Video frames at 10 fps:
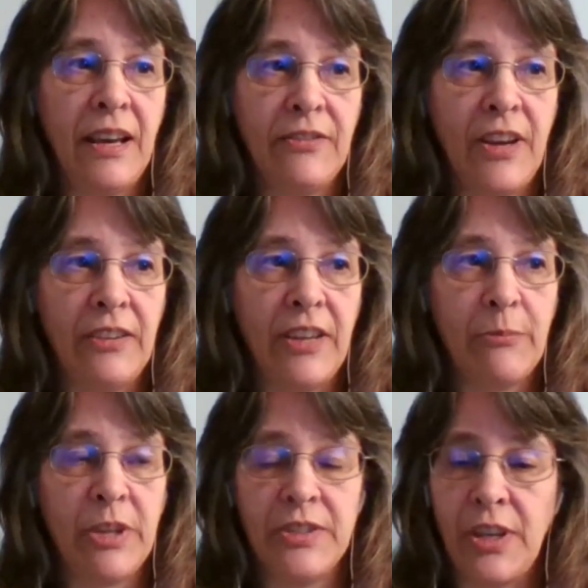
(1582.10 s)
I found
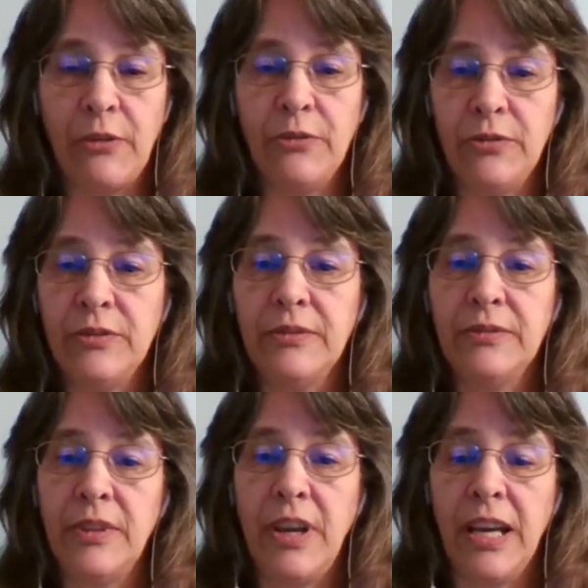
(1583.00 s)
that myself.
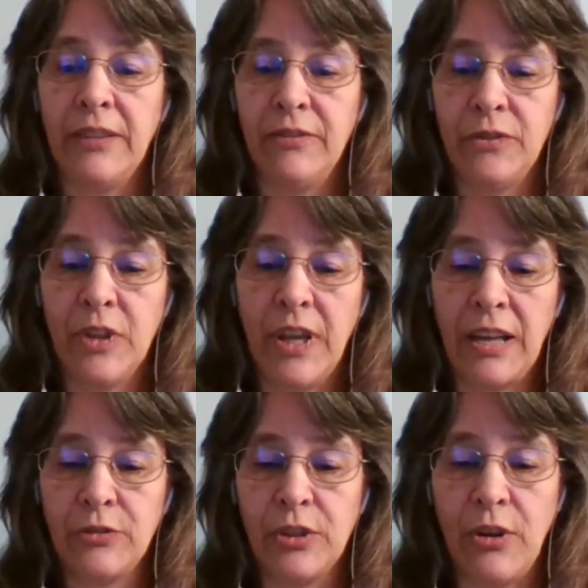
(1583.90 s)
I
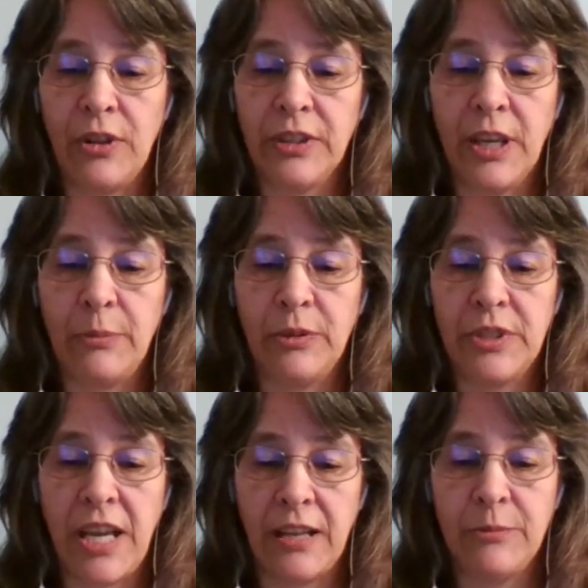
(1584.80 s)
actually called a couple
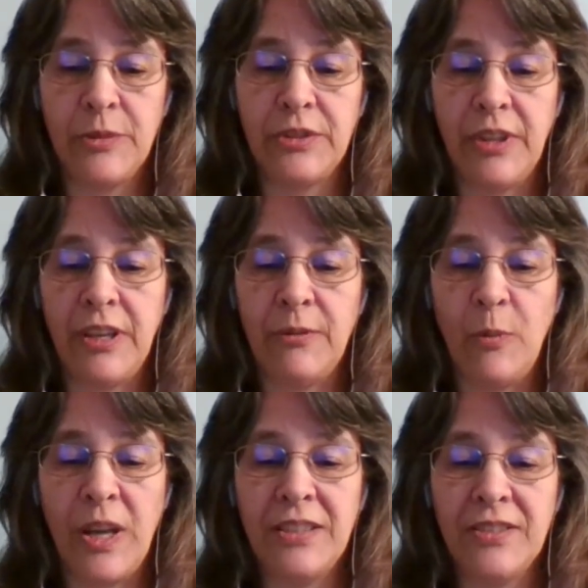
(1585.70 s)
of times,
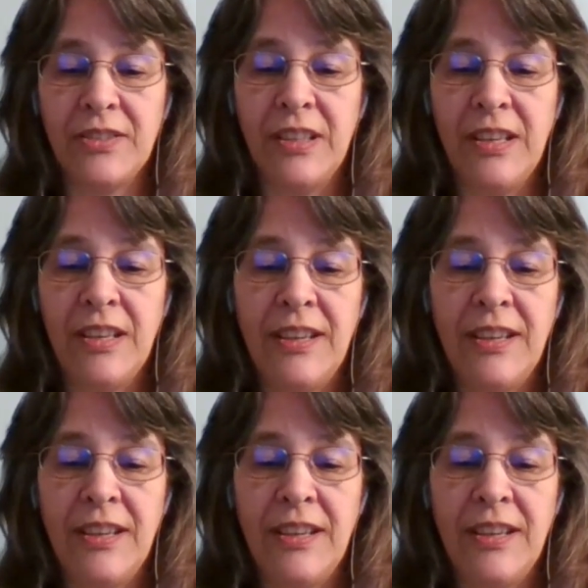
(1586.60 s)
and once